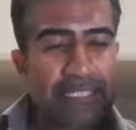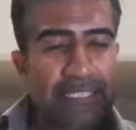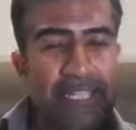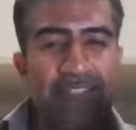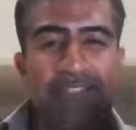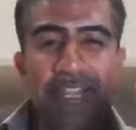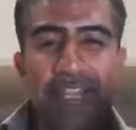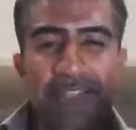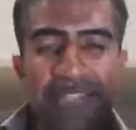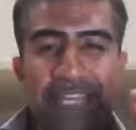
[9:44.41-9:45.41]
Let's
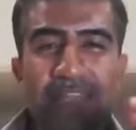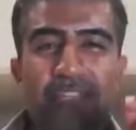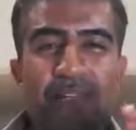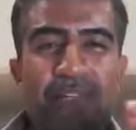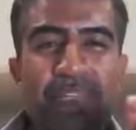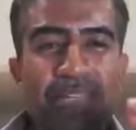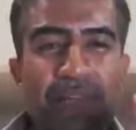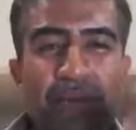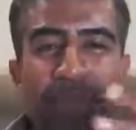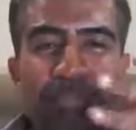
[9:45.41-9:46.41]
deconstruct it and
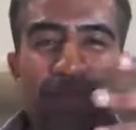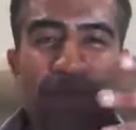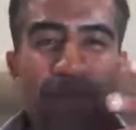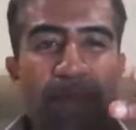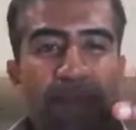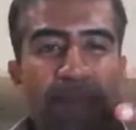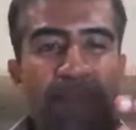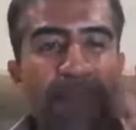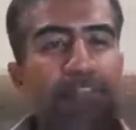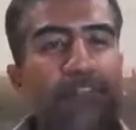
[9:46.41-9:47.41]
look at these four factors.
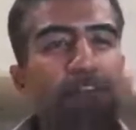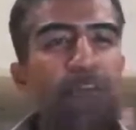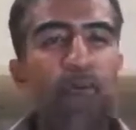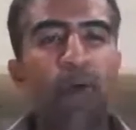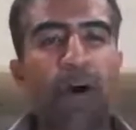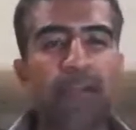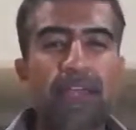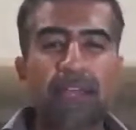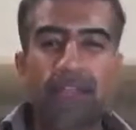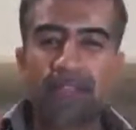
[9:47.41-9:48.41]
So let's look at the what.
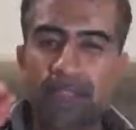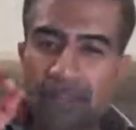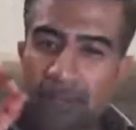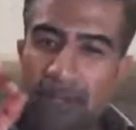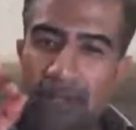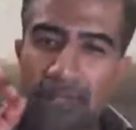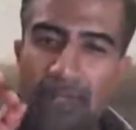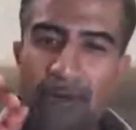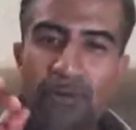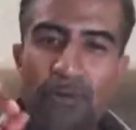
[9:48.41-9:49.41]

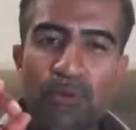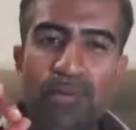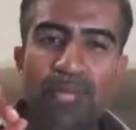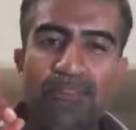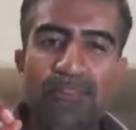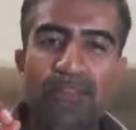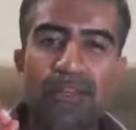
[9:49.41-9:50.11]
There is always